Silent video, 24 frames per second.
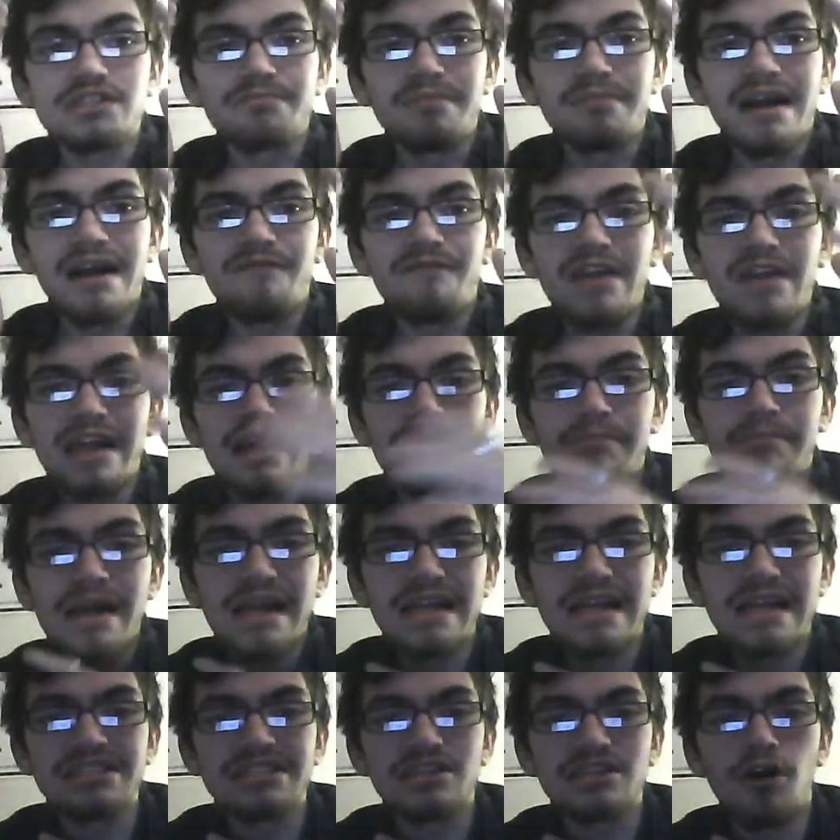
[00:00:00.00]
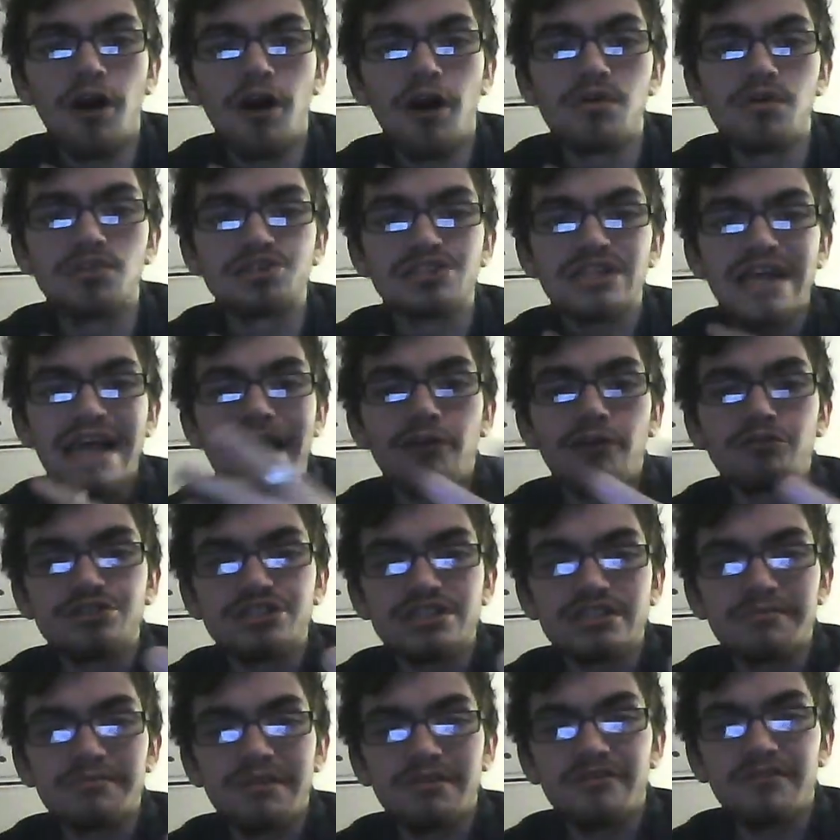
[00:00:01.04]
My fan base almost
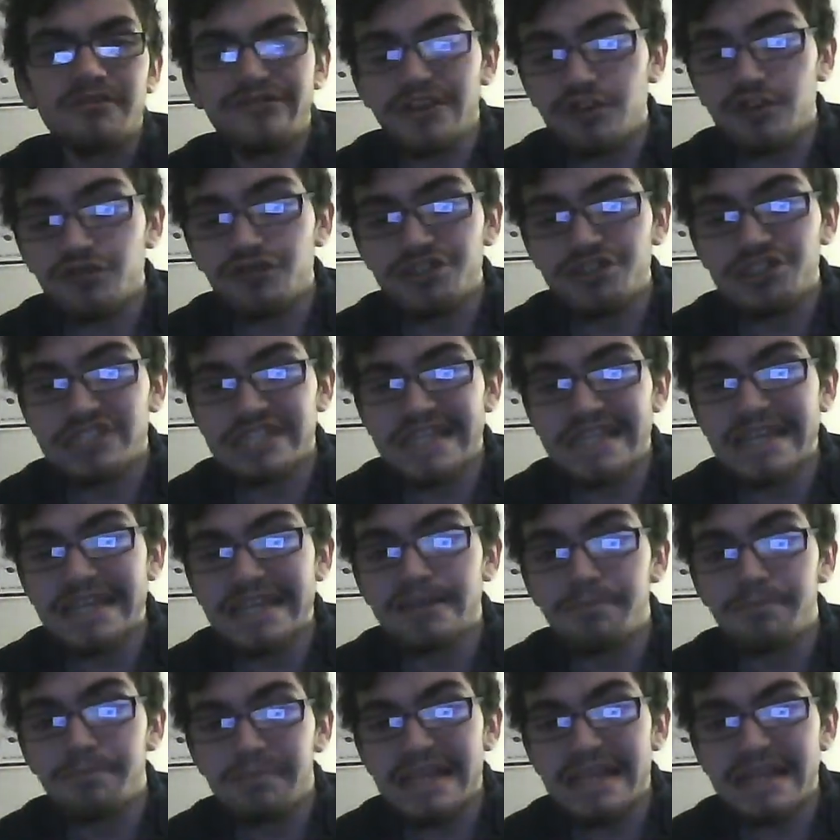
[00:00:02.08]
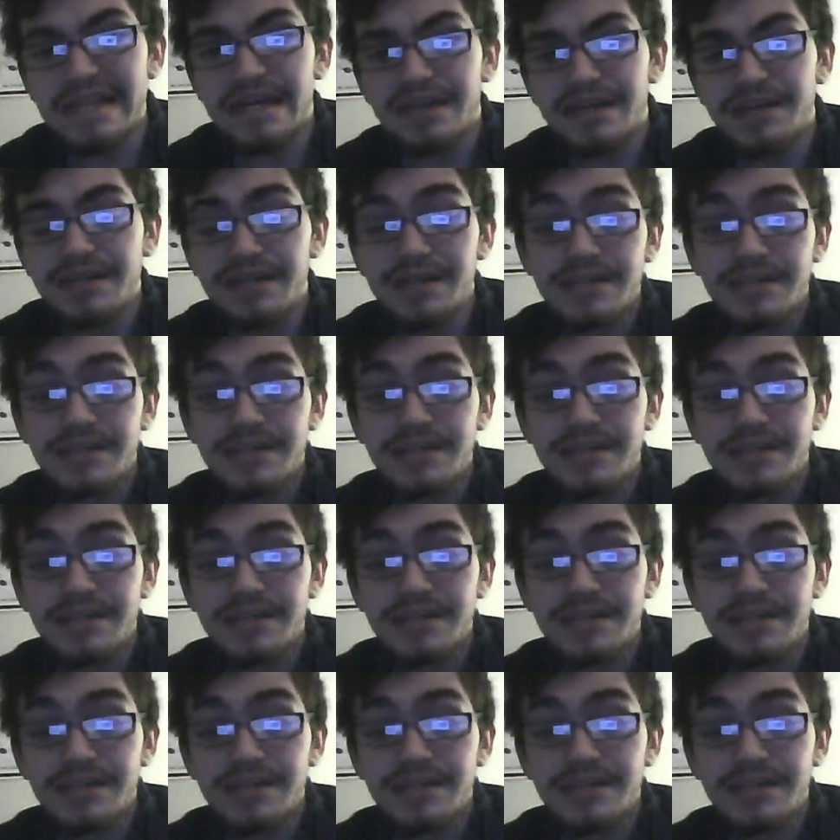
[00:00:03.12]
ousted me with the Christina Bina.